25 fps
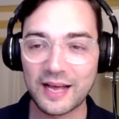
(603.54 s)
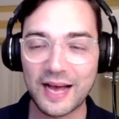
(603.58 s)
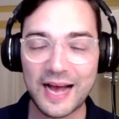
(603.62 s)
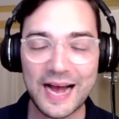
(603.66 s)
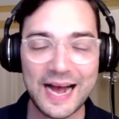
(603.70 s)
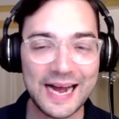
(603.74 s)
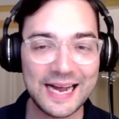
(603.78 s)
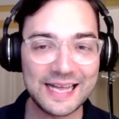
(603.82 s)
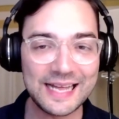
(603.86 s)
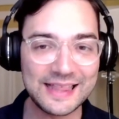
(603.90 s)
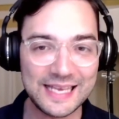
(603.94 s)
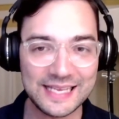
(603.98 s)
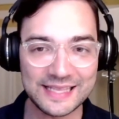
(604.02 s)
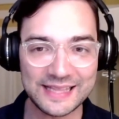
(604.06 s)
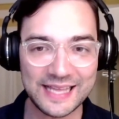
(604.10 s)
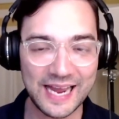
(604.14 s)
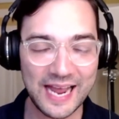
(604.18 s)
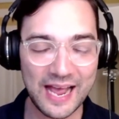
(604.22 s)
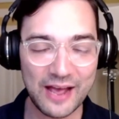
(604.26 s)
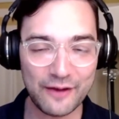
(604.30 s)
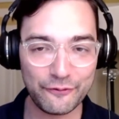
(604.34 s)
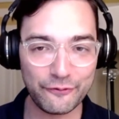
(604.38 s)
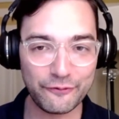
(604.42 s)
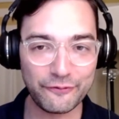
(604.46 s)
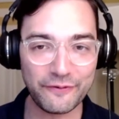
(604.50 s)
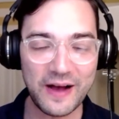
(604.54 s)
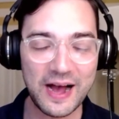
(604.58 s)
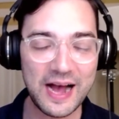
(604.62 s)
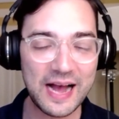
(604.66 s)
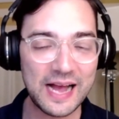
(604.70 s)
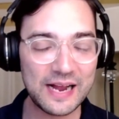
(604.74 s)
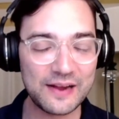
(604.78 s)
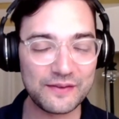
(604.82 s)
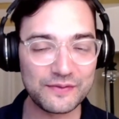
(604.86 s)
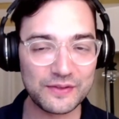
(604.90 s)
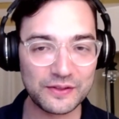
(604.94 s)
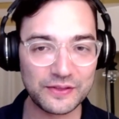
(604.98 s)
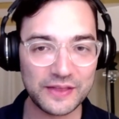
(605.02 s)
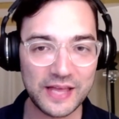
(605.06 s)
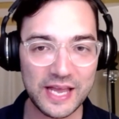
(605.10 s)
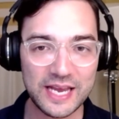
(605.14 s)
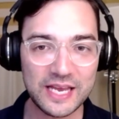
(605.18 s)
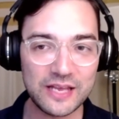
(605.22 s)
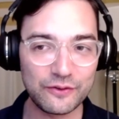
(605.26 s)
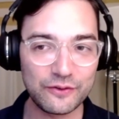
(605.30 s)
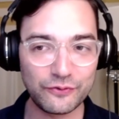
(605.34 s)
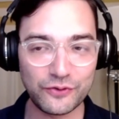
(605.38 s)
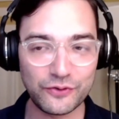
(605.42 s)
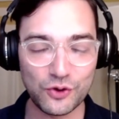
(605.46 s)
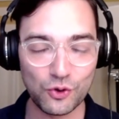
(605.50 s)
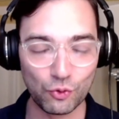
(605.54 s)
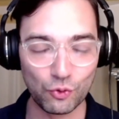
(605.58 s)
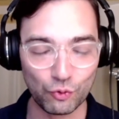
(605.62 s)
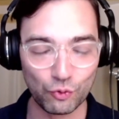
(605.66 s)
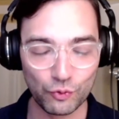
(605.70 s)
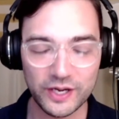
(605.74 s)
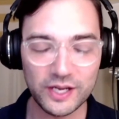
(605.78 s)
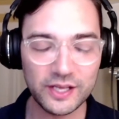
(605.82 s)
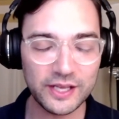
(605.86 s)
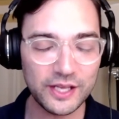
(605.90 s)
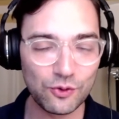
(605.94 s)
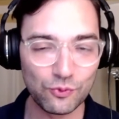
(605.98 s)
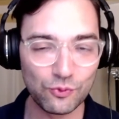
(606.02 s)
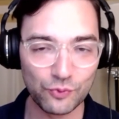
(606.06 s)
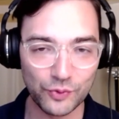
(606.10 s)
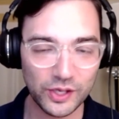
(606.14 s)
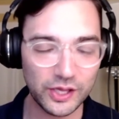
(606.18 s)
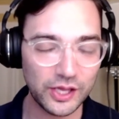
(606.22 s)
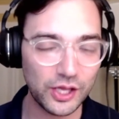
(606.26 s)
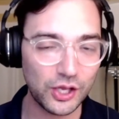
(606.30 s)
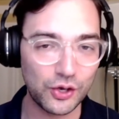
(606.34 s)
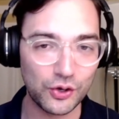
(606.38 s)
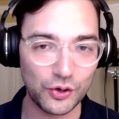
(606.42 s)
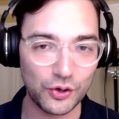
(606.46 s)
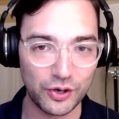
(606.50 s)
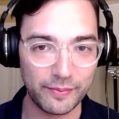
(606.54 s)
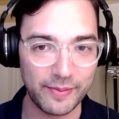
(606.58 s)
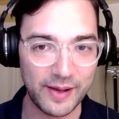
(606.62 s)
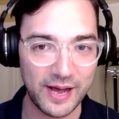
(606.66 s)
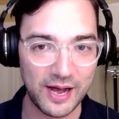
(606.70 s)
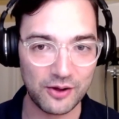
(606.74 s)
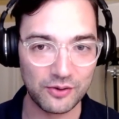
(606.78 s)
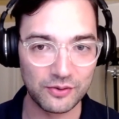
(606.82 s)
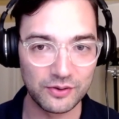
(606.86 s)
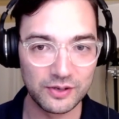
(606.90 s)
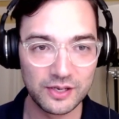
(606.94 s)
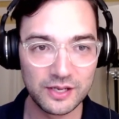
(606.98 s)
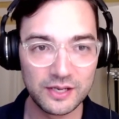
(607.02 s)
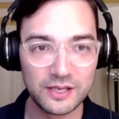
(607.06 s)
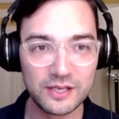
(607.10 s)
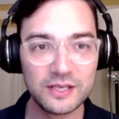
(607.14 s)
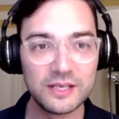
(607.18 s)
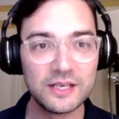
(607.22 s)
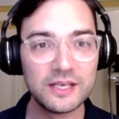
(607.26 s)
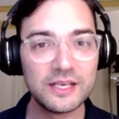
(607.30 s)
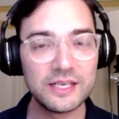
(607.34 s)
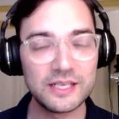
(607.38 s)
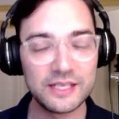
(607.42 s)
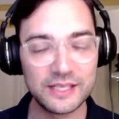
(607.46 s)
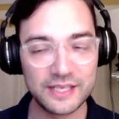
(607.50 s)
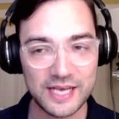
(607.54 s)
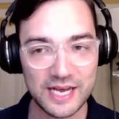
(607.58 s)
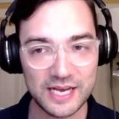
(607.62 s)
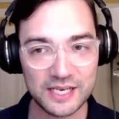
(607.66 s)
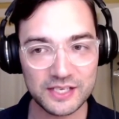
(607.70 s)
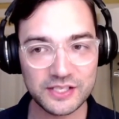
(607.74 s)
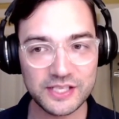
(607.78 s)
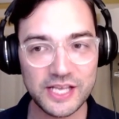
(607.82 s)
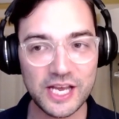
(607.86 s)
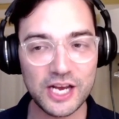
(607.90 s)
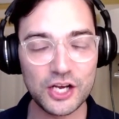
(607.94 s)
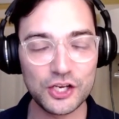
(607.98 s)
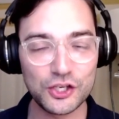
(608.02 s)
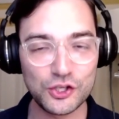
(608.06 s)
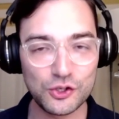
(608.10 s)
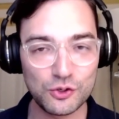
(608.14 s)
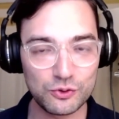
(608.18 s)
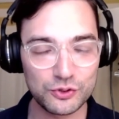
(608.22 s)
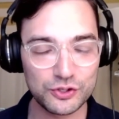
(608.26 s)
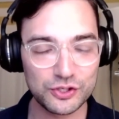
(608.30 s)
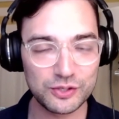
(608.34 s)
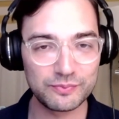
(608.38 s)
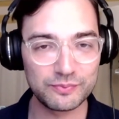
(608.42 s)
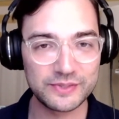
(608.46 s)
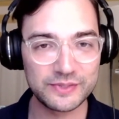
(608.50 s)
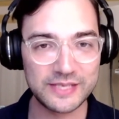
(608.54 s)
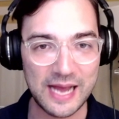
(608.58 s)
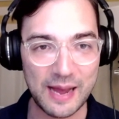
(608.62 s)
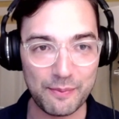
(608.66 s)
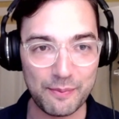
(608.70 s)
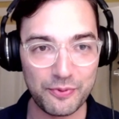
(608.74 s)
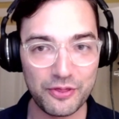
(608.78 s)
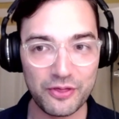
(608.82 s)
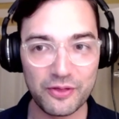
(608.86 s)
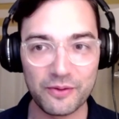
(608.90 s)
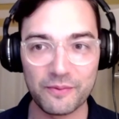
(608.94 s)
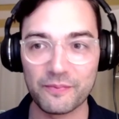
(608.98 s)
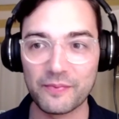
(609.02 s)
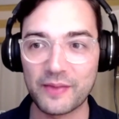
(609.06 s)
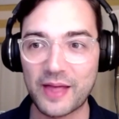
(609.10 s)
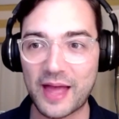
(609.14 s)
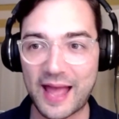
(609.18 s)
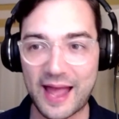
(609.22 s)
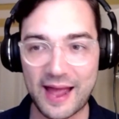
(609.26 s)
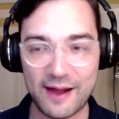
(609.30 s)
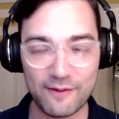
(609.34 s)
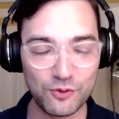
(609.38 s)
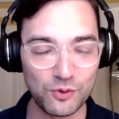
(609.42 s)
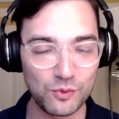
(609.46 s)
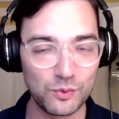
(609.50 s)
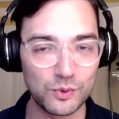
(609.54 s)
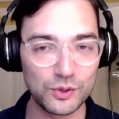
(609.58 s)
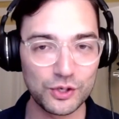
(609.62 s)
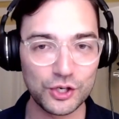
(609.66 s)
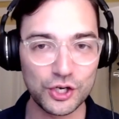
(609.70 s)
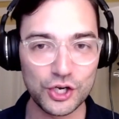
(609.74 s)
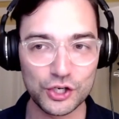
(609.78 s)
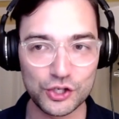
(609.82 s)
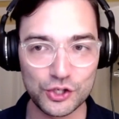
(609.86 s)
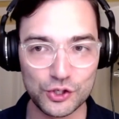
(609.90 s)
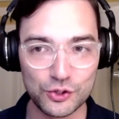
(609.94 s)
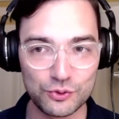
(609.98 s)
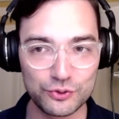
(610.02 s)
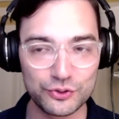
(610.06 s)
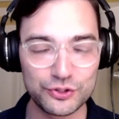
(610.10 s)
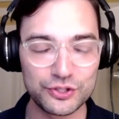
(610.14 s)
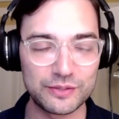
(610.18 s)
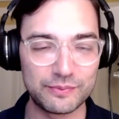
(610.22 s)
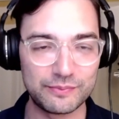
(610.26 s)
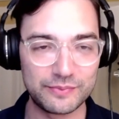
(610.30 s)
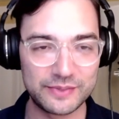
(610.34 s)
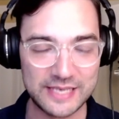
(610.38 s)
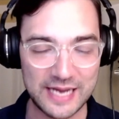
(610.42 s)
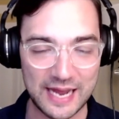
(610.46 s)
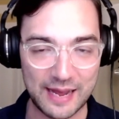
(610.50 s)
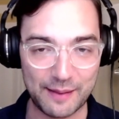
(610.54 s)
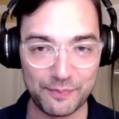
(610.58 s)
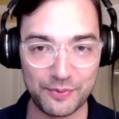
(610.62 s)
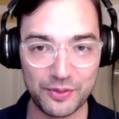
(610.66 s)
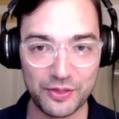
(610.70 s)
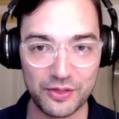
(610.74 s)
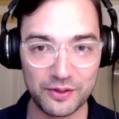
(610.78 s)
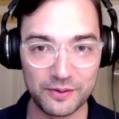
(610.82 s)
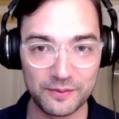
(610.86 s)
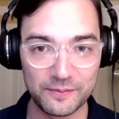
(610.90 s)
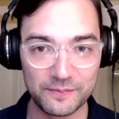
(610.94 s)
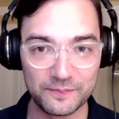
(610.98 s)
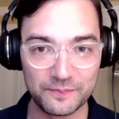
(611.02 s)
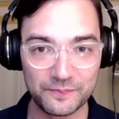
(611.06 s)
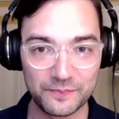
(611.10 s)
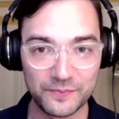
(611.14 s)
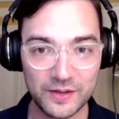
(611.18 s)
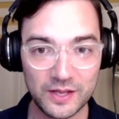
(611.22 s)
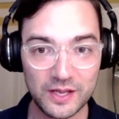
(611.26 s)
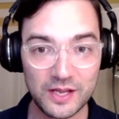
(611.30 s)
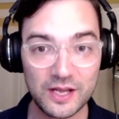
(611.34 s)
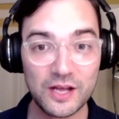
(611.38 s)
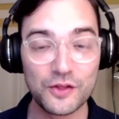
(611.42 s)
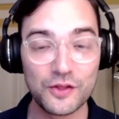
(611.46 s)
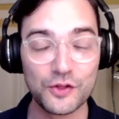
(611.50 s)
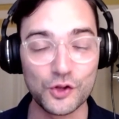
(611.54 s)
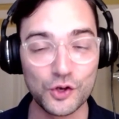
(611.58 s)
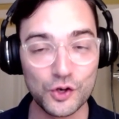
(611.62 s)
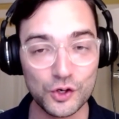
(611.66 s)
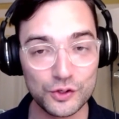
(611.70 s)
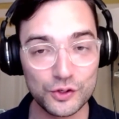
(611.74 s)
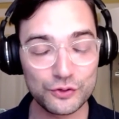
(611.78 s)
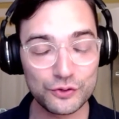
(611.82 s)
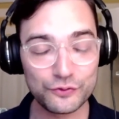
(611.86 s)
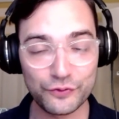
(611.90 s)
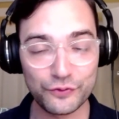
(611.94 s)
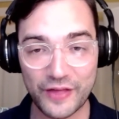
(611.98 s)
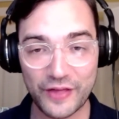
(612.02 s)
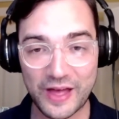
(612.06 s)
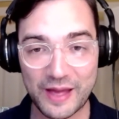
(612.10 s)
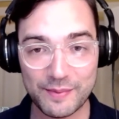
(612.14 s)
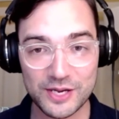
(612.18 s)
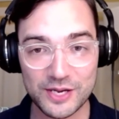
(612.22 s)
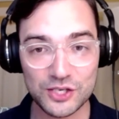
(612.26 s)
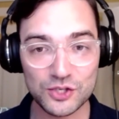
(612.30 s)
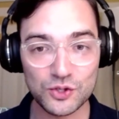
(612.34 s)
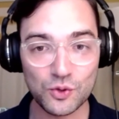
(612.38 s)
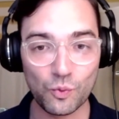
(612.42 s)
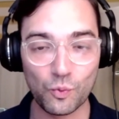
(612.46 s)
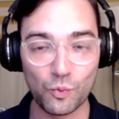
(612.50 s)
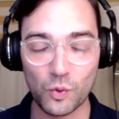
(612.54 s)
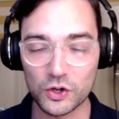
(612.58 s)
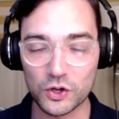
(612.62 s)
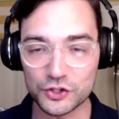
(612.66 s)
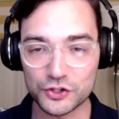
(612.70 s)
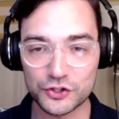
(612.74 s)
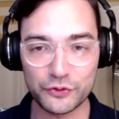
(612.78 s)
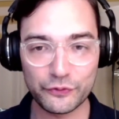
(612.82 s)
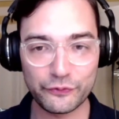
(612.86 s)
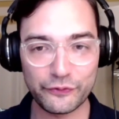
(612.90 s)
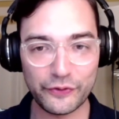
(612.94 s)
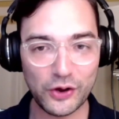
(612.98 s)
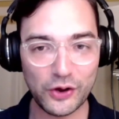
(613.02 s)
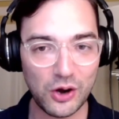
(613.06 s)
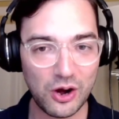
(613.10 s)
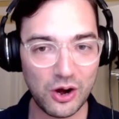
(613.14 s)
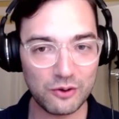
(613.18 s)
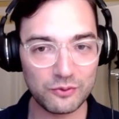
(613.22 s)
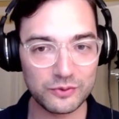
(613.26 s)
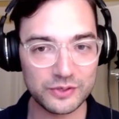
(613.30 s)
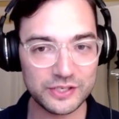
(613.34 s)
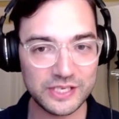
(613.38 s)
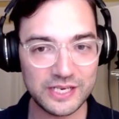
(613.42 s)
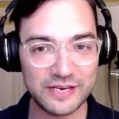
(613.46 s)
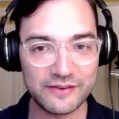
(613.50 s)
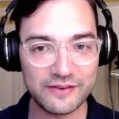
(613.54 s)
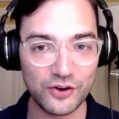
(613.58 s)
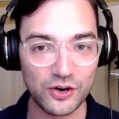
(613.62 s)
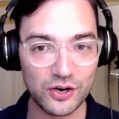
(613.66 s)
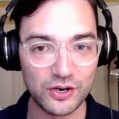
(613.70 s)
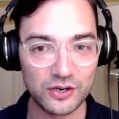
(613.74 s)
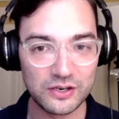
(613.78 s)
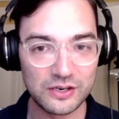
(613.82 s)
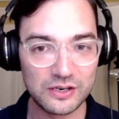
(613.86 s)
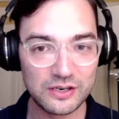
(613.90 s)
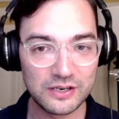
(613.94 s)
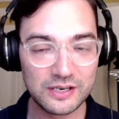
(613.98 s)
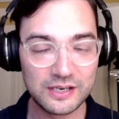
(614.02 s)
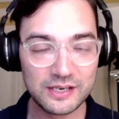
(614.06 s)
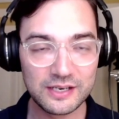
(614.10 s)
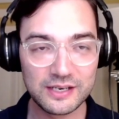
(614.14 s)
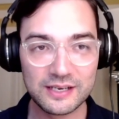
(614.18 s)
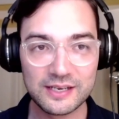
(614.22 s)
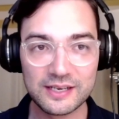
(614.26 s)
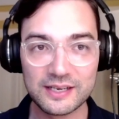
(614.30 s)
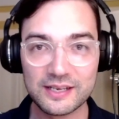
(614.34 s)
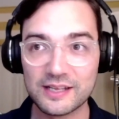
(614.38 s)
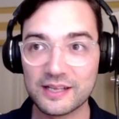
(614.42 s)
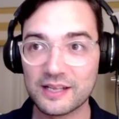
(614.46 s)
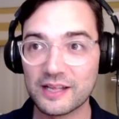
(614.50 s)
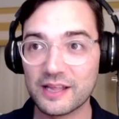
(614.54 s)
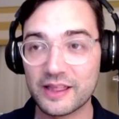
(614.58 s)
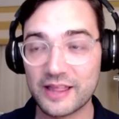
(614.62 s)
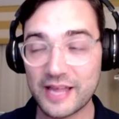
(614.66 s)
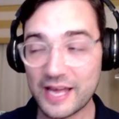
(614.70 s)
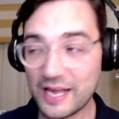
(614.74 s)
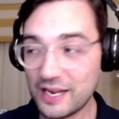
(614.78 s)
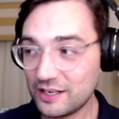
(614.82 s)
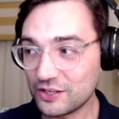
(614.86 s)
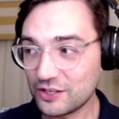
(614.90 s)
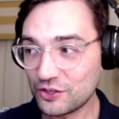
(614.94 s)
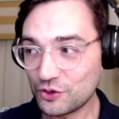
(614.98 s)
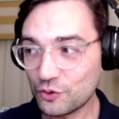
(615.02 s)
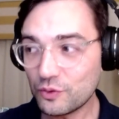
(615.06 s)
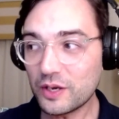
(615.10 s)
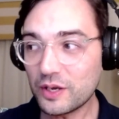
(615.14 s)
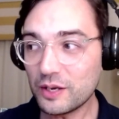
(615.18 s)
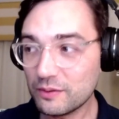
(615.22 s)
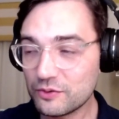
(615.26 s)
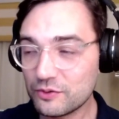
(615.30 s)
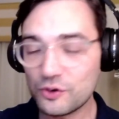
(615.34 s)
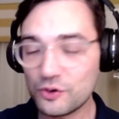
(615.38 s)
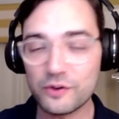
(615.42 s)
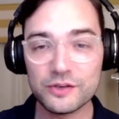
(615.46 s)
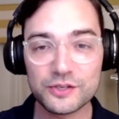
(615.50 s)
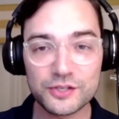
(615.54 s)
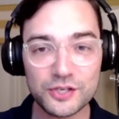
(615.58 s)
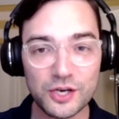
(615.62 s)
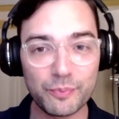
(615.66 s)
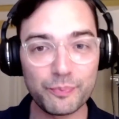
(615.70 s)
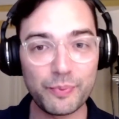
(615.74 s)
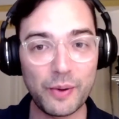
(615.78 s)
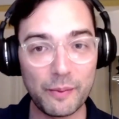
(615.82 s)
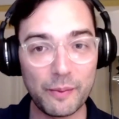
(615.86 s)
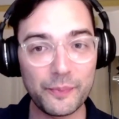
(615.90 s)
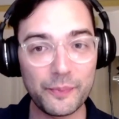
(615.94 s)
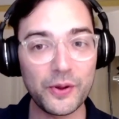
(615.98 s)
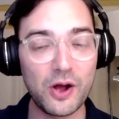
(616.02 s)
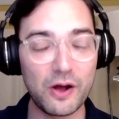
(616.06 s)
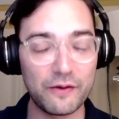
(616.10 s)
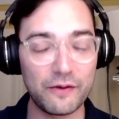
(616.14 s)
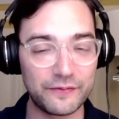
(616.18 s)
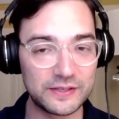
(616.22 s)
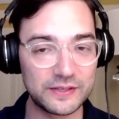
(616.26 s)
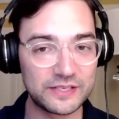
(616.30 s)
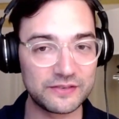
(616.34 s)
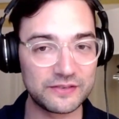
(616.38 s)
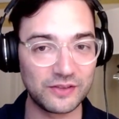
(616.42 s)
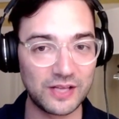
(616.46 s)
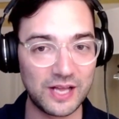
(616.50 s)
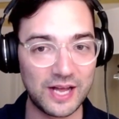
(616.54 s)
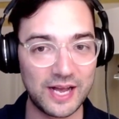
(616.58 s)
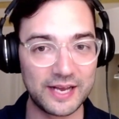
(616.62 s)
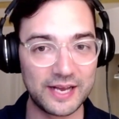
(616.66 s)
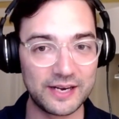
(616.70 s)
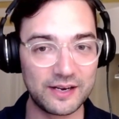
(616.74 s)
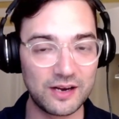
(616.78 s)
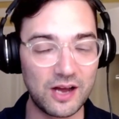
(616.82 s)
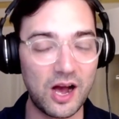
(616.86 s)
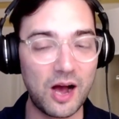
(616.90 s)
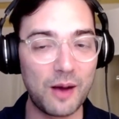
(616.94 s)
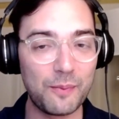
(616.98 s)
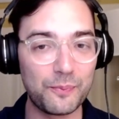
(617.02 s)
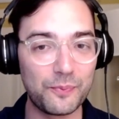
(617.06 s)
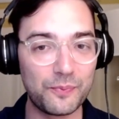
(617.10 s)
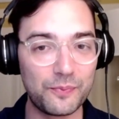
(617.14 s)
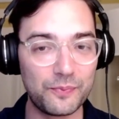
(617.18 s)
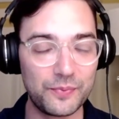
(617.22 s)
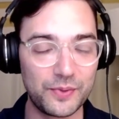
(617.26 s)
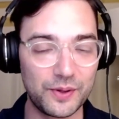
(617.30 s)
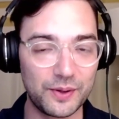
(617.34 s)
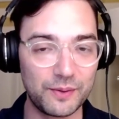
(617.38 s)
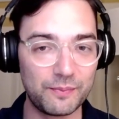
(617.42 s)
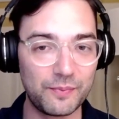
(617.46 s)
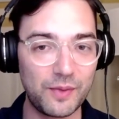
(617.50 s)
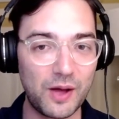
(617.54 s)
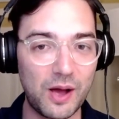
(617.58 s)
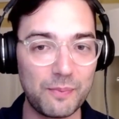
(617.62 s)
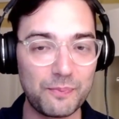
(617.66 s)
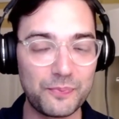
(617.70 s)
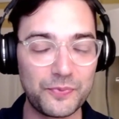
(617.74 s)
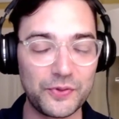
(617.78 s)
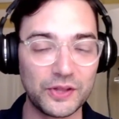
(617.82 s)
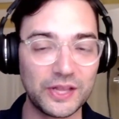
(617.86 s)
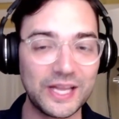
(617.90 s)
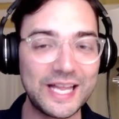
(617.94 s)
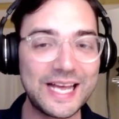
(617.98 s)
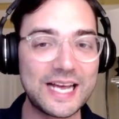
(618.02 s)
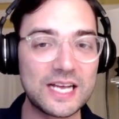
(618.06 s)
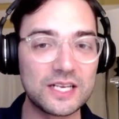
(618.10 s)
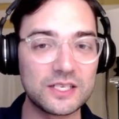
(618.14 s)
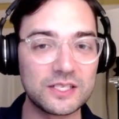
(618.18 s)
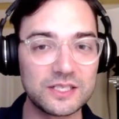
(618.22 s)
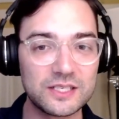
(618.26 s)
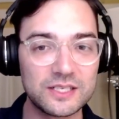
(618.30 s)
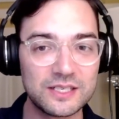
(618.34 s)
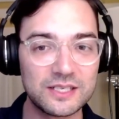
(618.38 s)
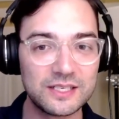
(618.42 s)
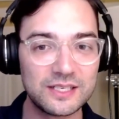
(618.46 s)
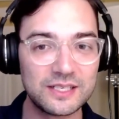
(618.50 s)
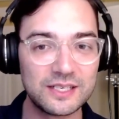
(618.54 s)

I think they have five that they can feel really, really good about. Yes, they could use some depth. Everyone could use some depth. The good news for them is once you figure out receiver, then you can start bumping offensive line up the list.